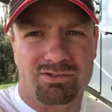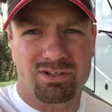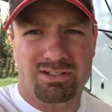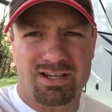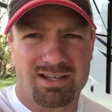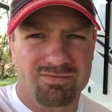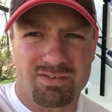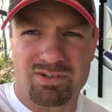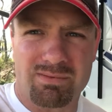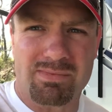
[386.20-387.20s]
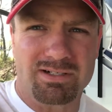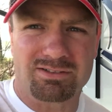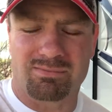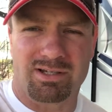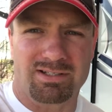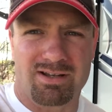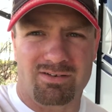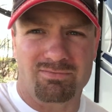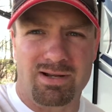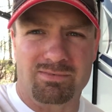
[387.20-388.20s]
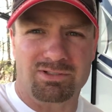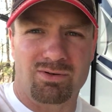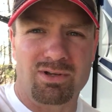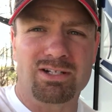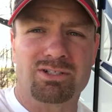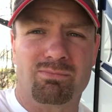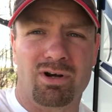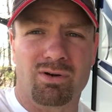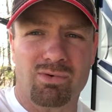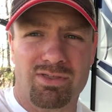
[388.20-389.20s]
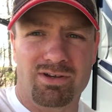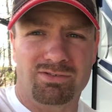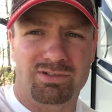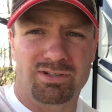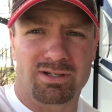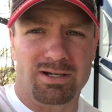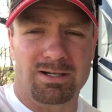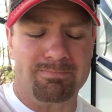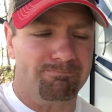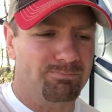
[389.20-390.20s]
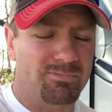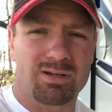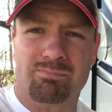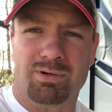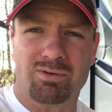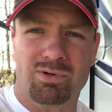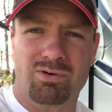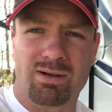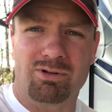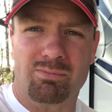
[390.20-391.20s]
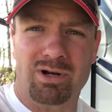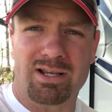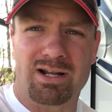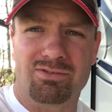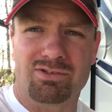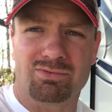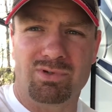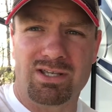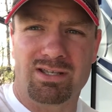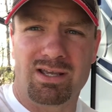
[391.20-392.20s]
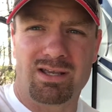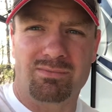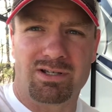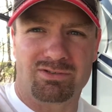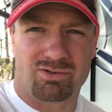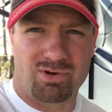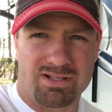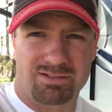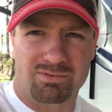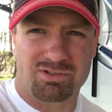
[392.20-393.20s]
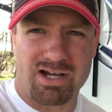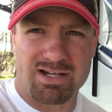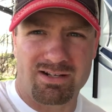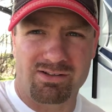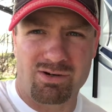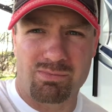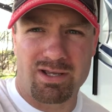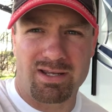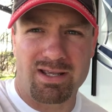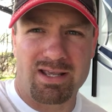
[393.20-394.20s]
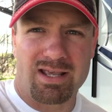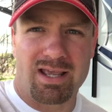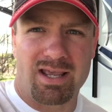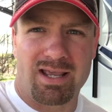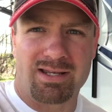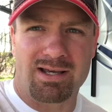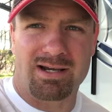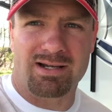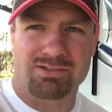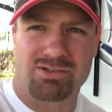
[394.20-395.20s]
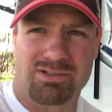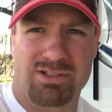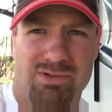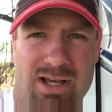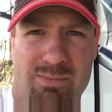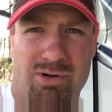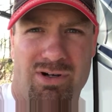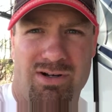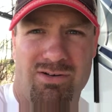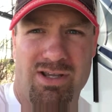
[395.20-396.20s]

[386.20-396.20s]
us like 10, 15 bucks, something like that off from Amazon. We actually brought it with us, but we were able to break it out this week because the rain subsided a little bit. And as you can see, we kind of put it under